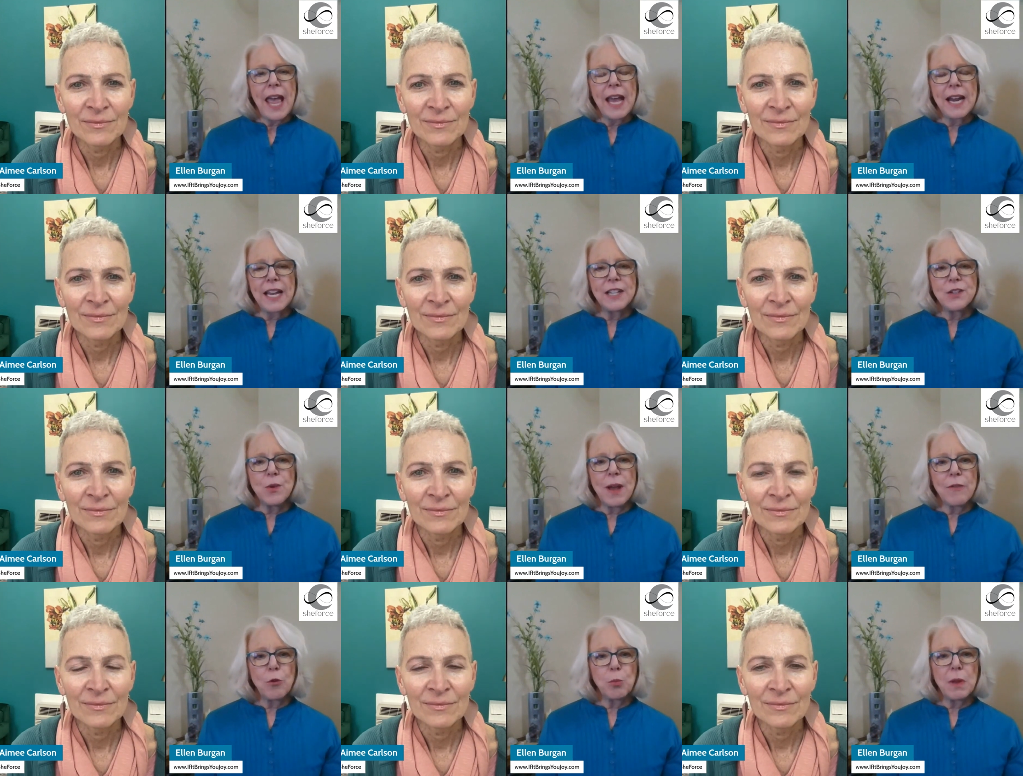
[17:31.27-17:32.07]
Speaker 1: And I do
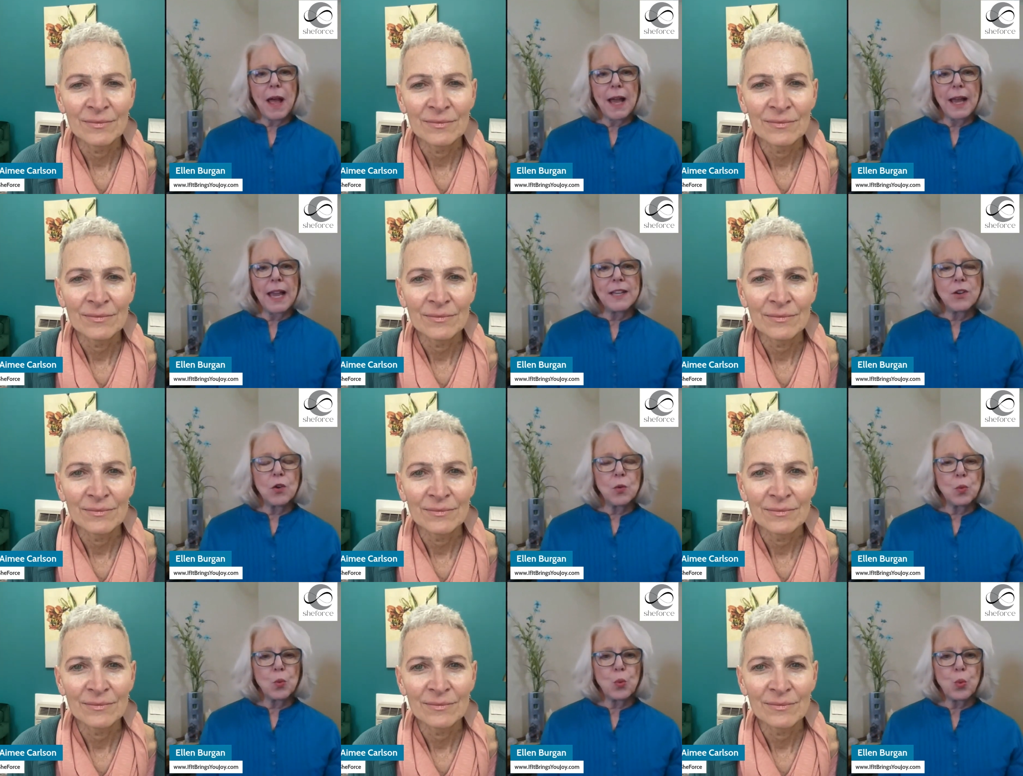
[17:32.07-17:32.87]
have a blog. I
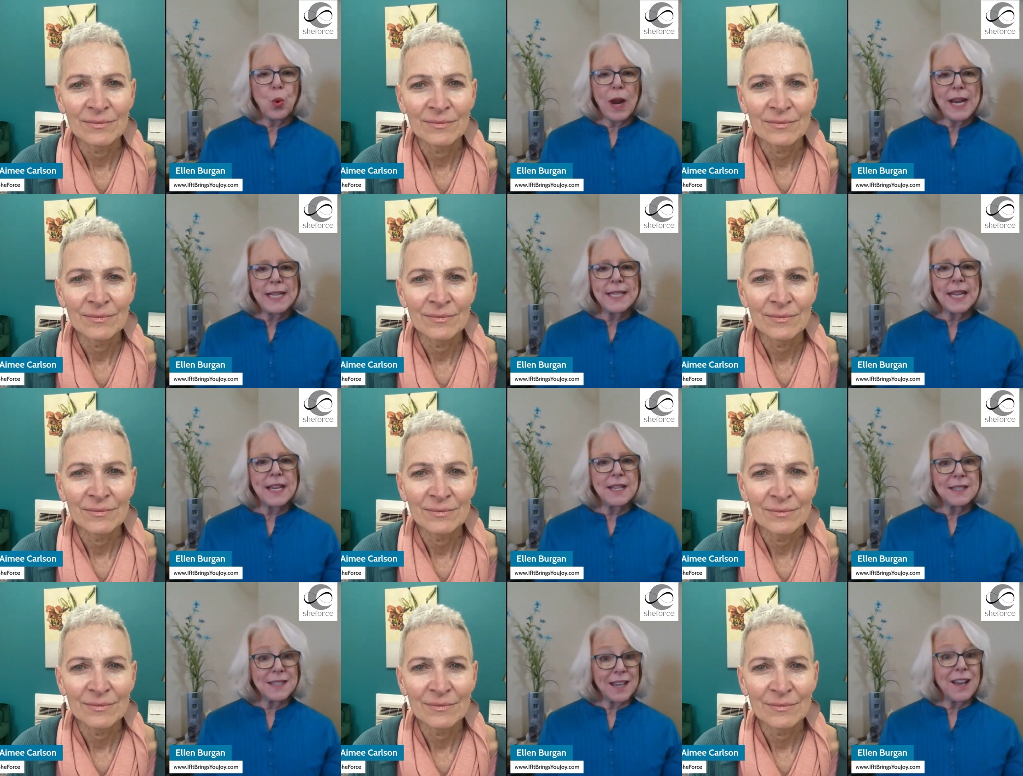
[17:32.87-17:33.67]
don't write
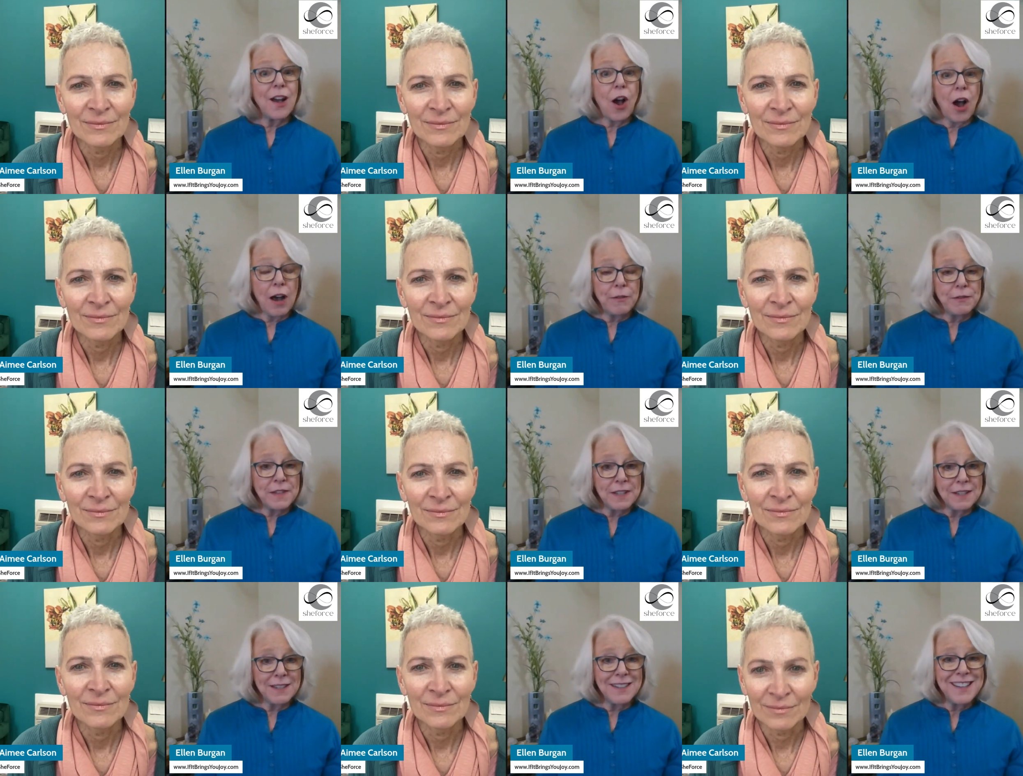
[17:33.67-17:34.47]
as
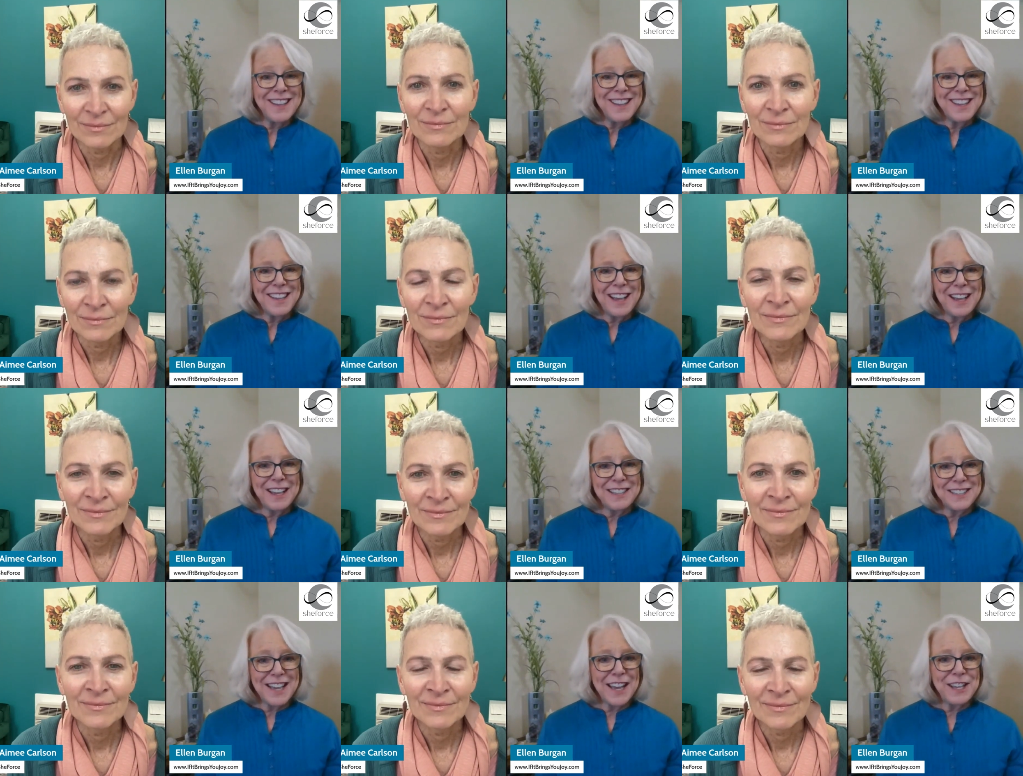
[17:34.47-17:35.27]
often
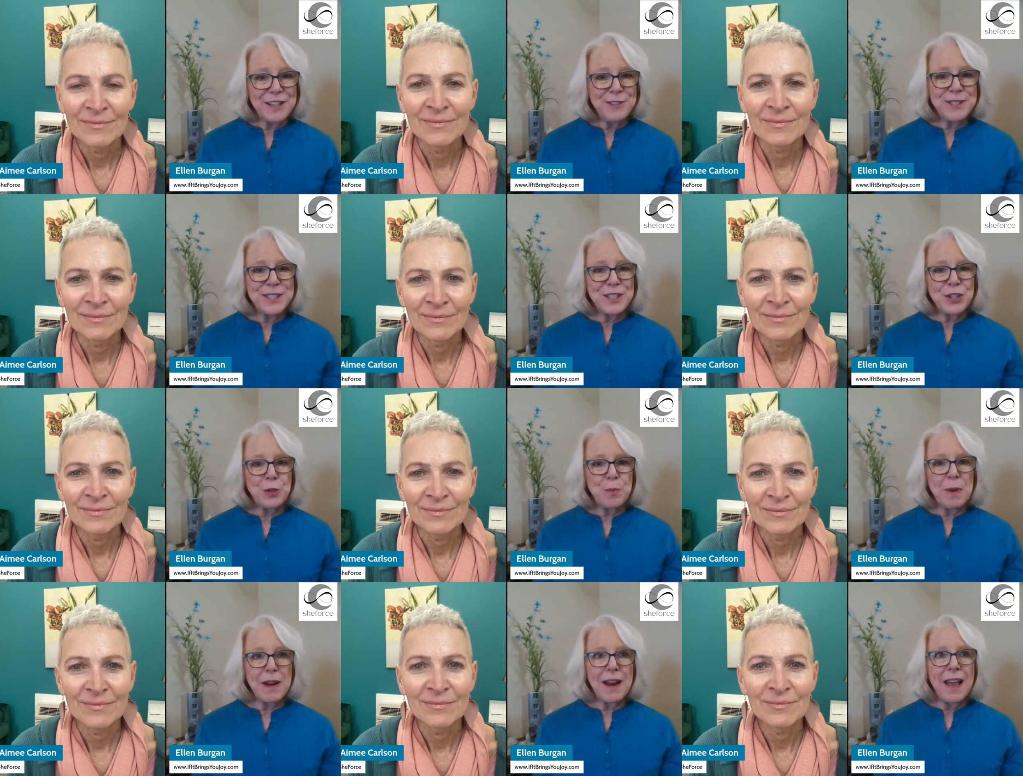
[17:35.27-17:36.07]
as I used to,
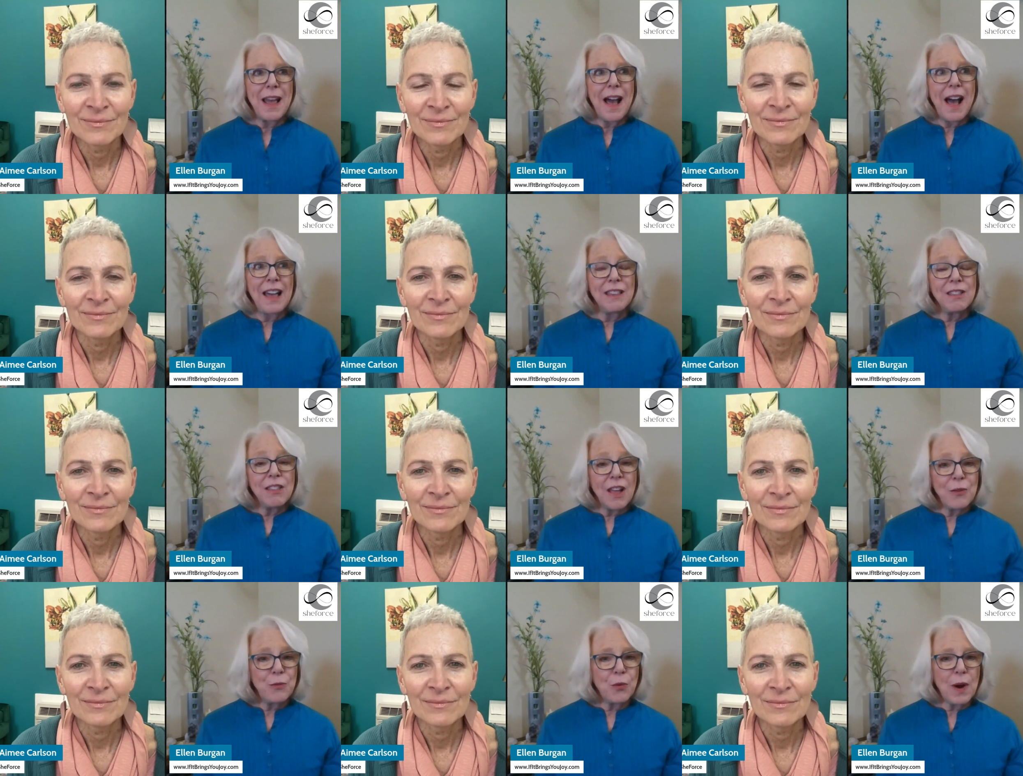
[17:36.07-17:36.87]
but I
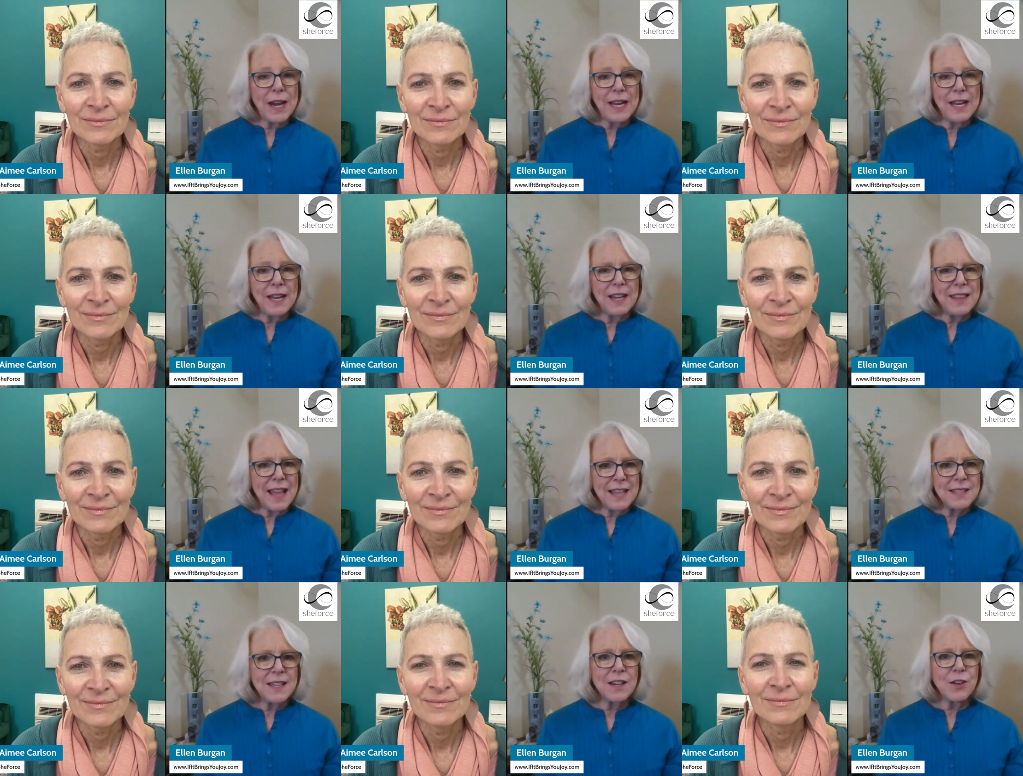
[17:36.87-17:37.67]
love writing and
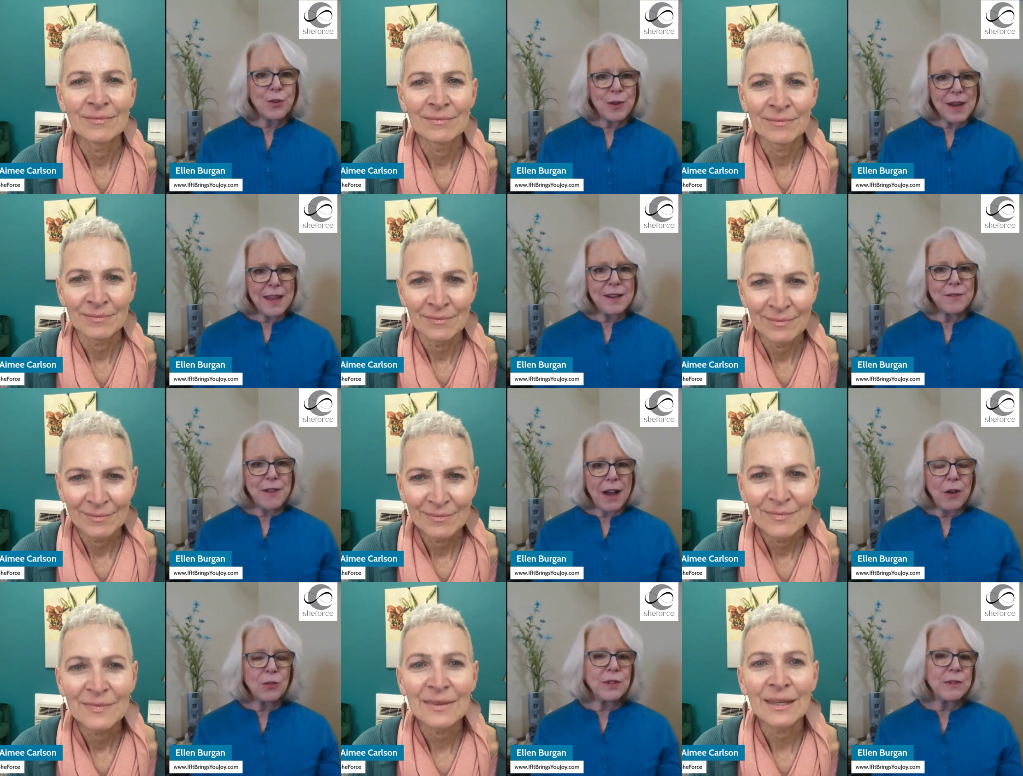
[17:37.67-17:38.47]
that's a creative
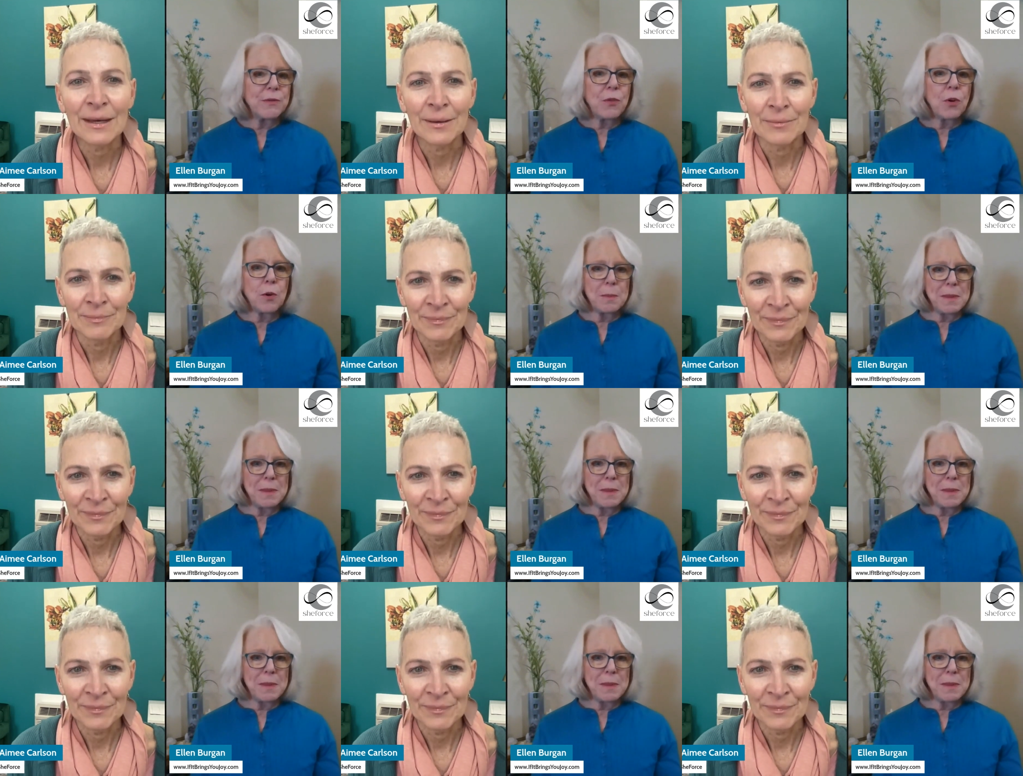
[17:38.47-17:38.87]
outlet for